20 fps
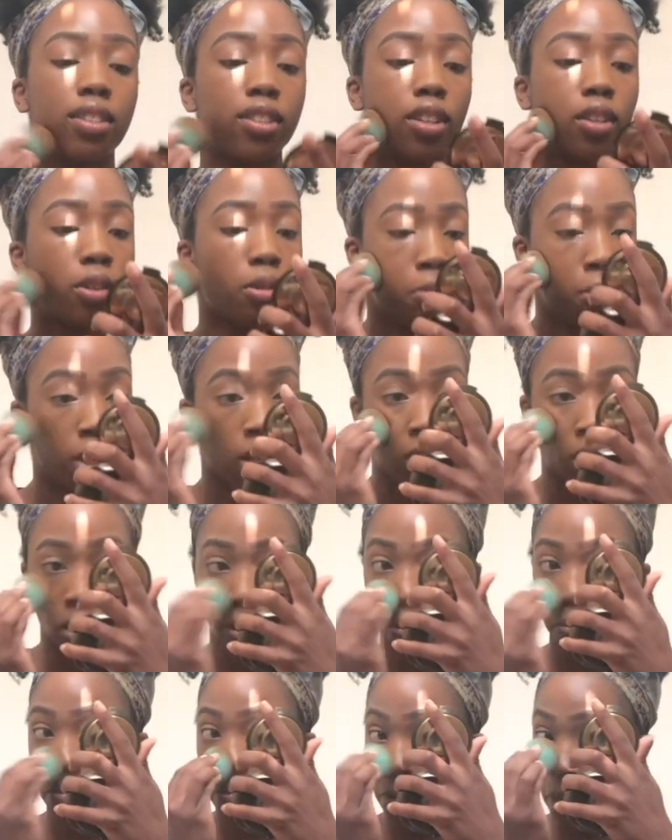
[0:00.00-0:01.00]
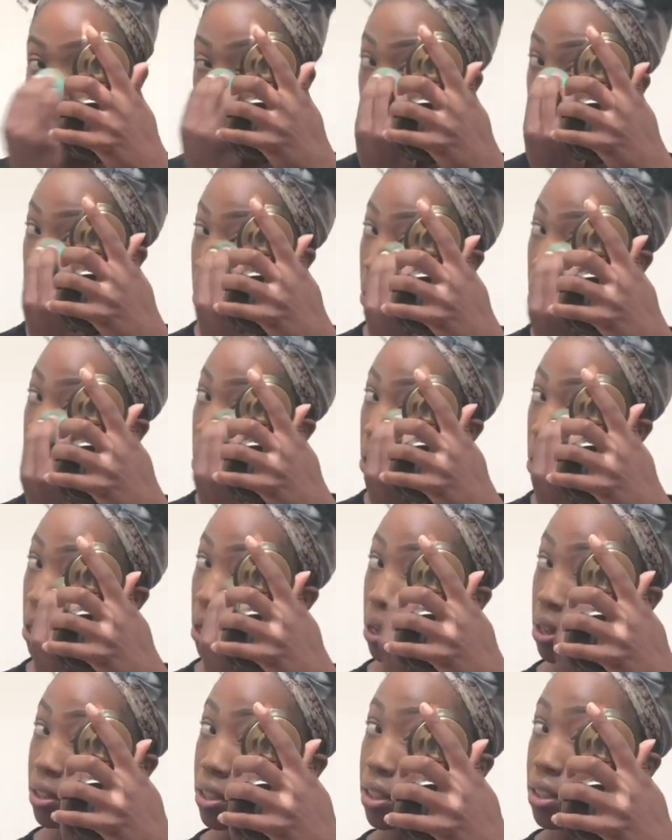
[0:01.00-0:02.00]
you're gonna be a failure and
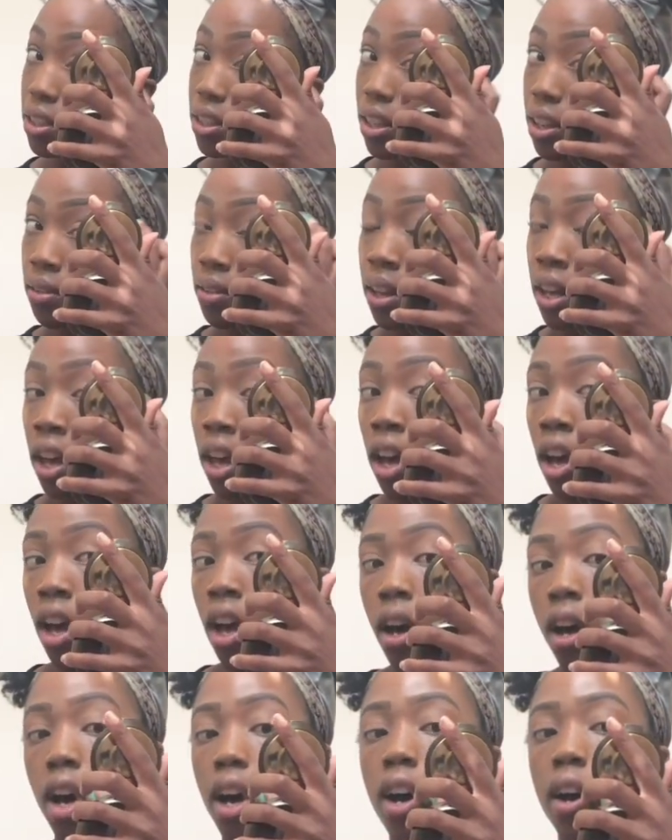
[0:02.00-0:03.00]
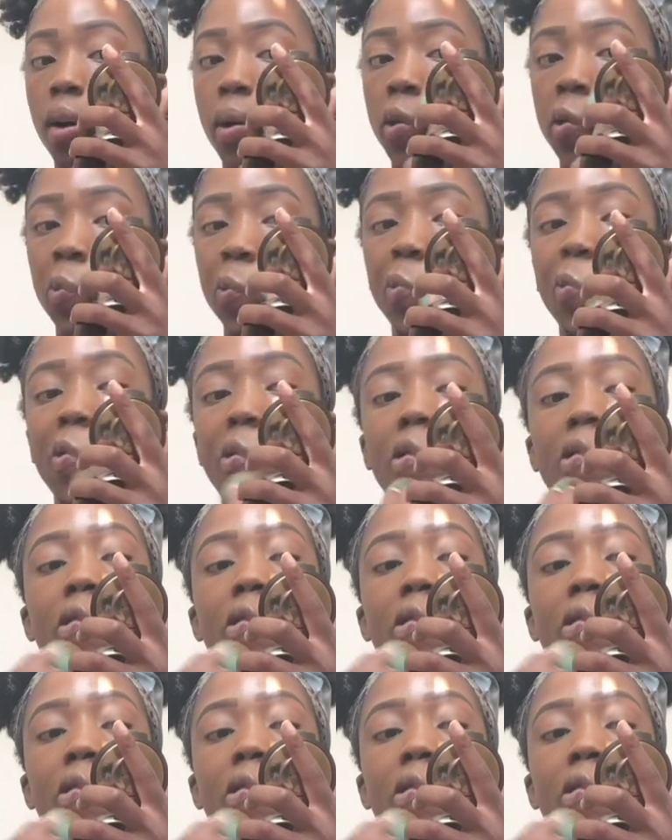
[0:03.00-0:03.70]
all this stuff. Um,